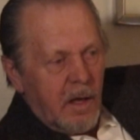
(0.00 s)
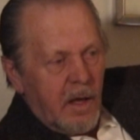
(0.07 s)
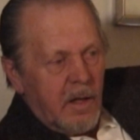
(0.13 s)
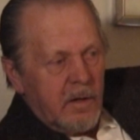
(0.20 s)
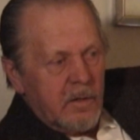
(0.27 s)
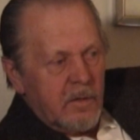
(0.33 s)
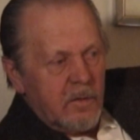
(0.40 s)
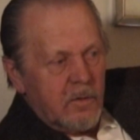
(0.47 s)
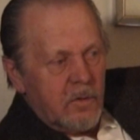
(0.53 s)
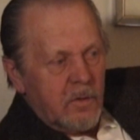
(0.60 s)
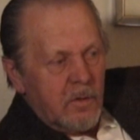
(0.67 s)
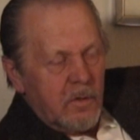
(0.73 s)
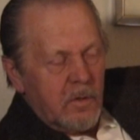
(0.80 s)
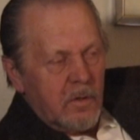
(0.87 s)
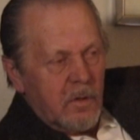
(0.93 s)
and
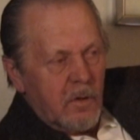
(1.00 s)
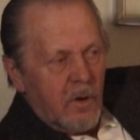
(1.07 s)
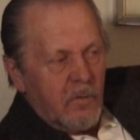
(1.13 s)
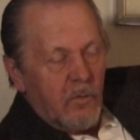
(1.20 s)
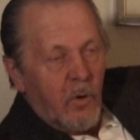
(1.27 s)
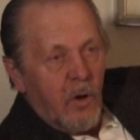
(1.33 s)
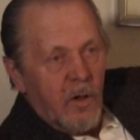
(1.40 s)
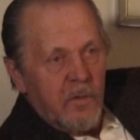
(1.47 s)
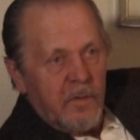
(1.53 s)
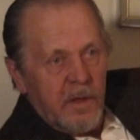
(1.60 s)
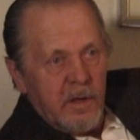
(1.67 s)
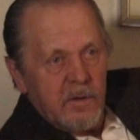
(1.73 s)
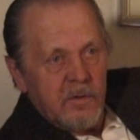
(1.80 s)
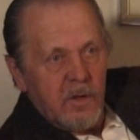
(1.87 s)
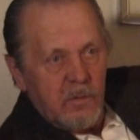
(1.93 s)
of all
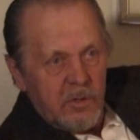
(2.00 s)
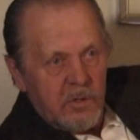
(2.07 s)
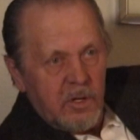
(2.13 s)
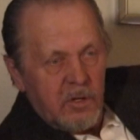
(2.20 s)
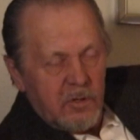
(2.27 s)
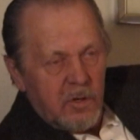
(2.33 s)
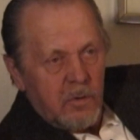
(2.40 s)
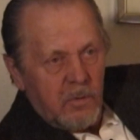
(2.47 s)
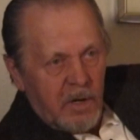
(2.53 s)
things, he was teaching